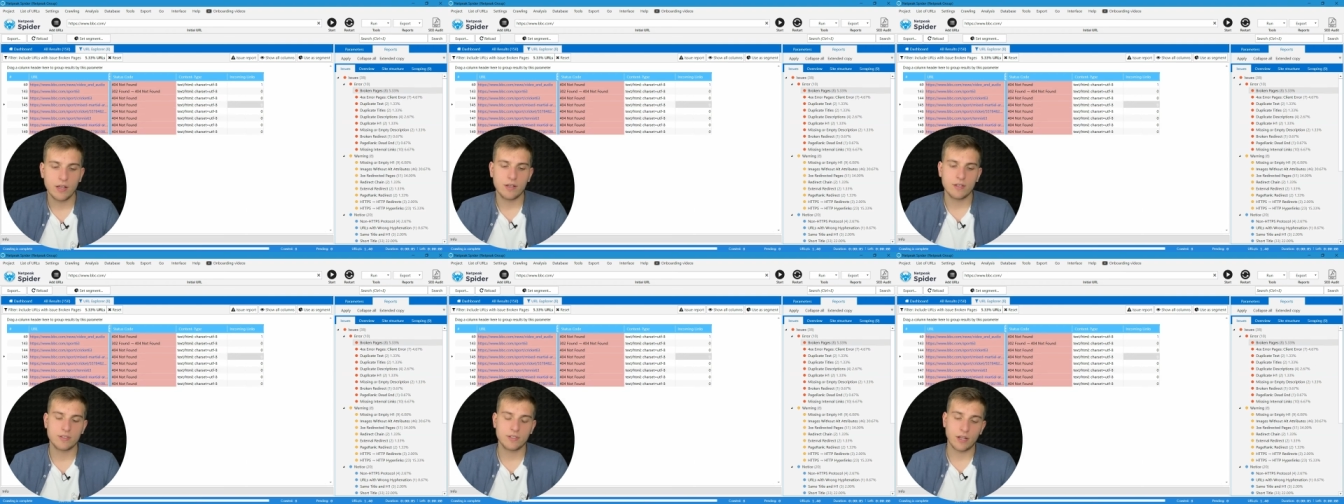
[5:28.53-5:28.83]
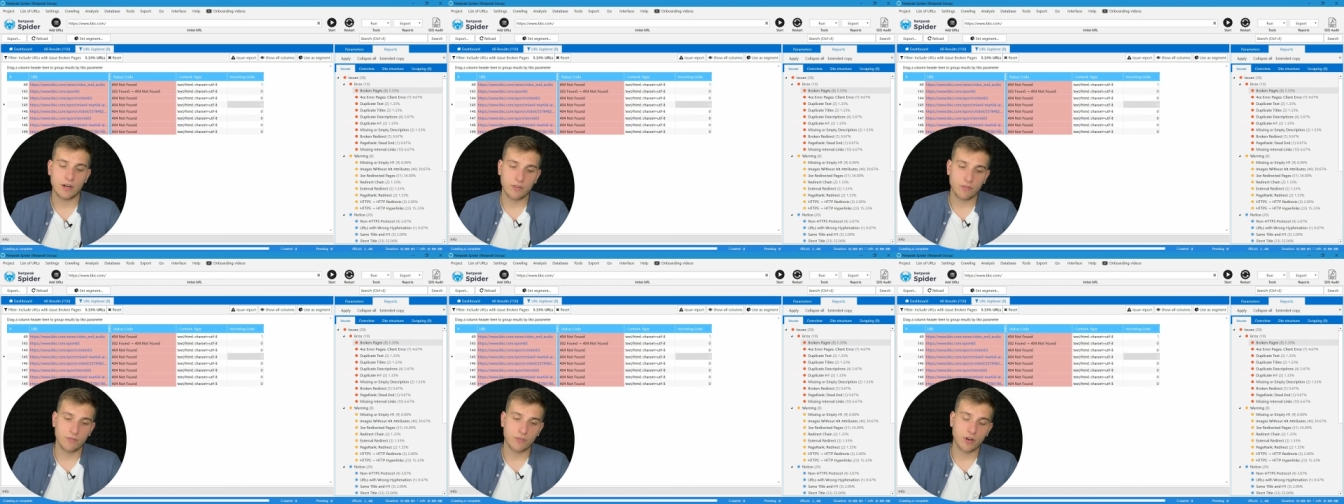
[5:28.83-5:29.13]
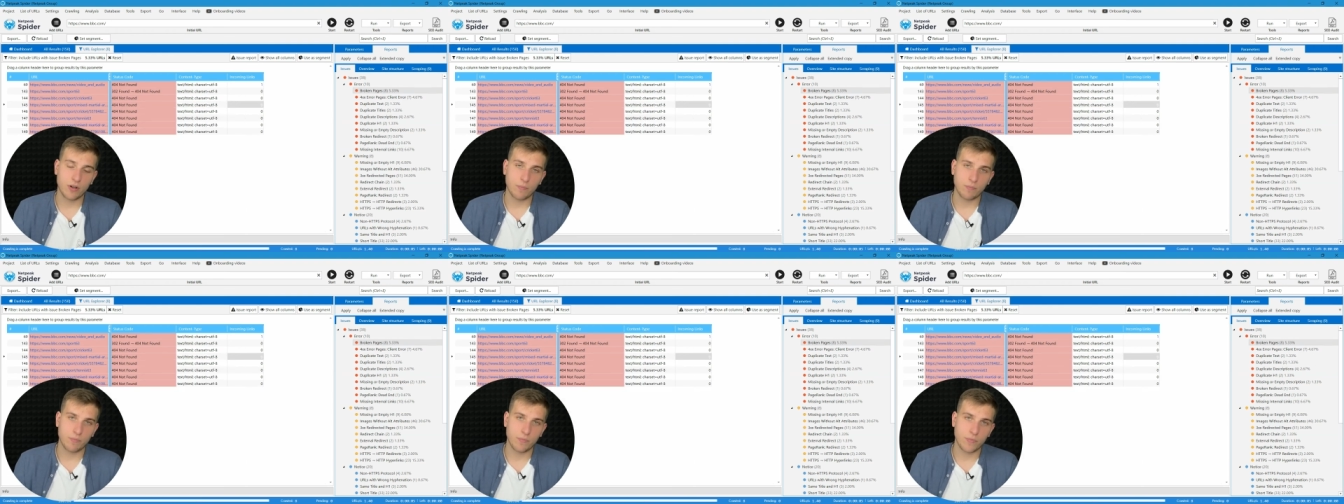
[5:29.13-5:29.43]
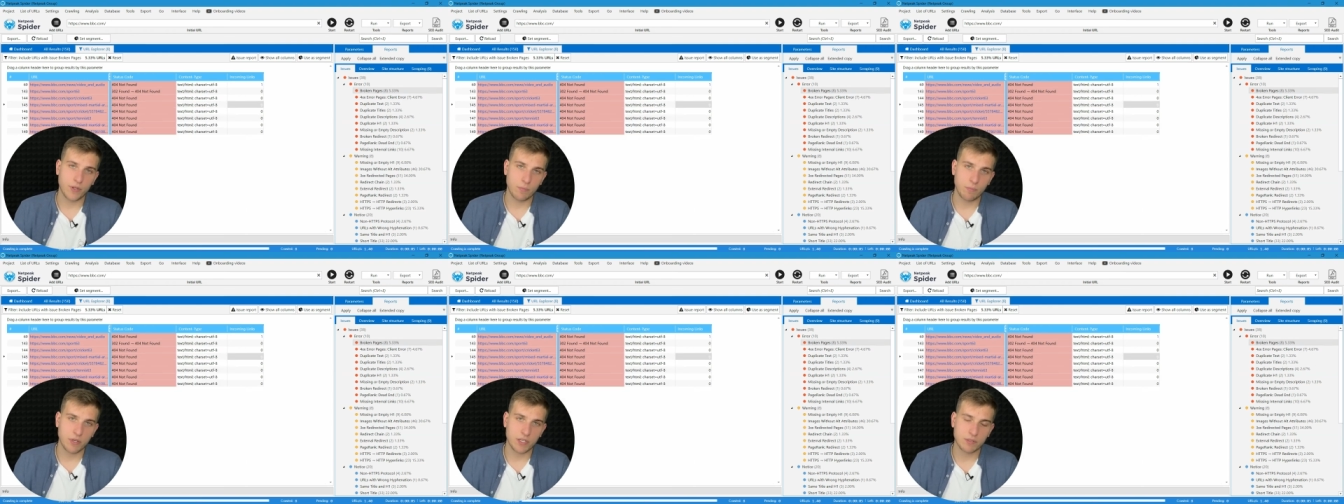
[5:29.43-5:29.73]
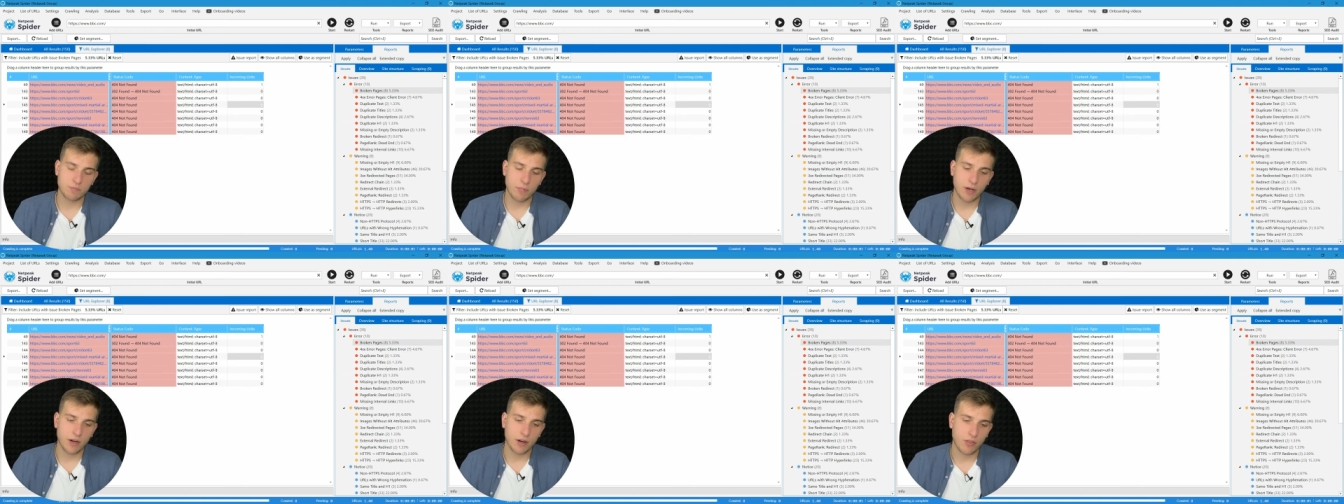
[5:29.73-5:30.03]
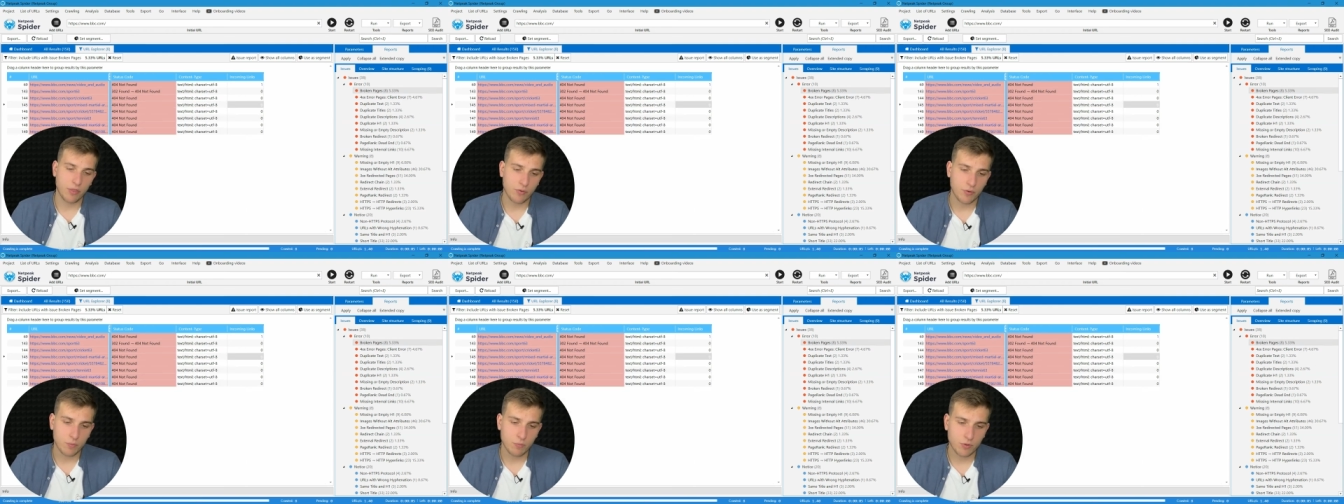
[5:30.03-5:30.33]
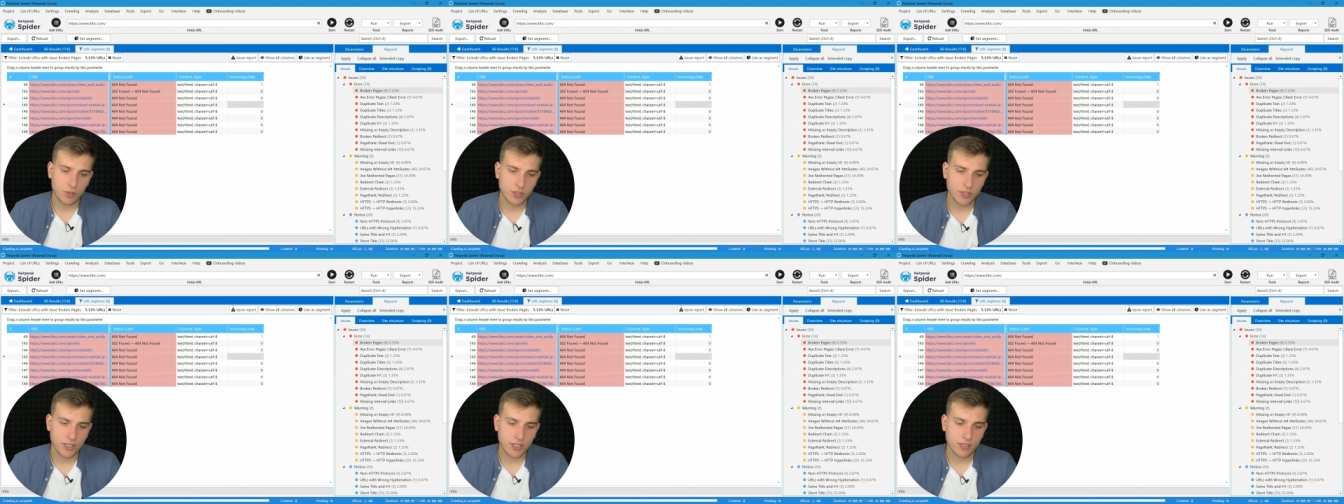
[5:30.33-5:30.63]
Starting from Netpeak Spider three
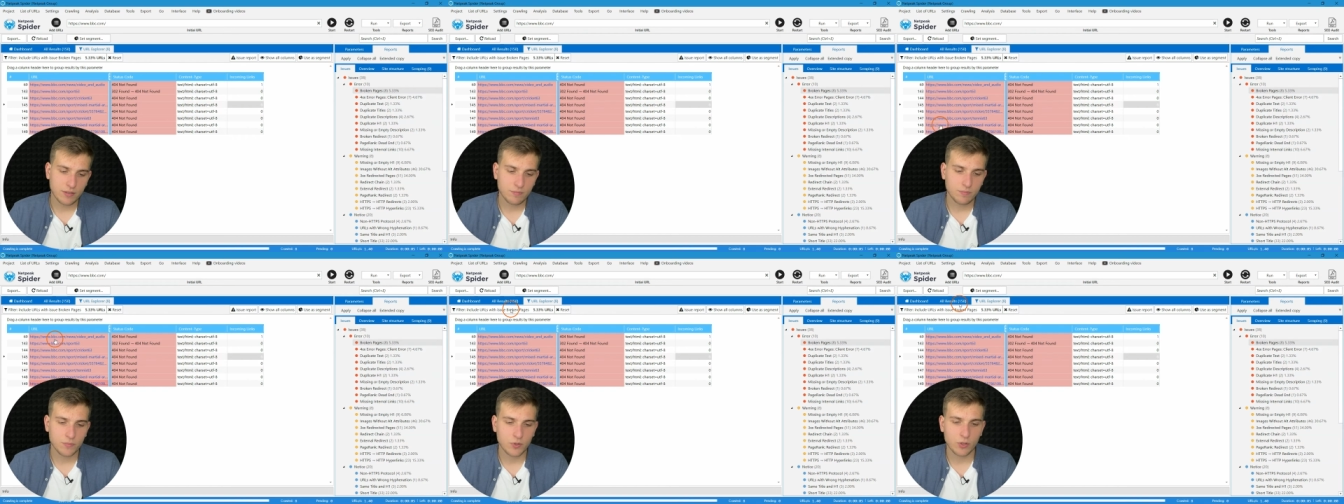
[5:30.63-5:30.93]
point ten,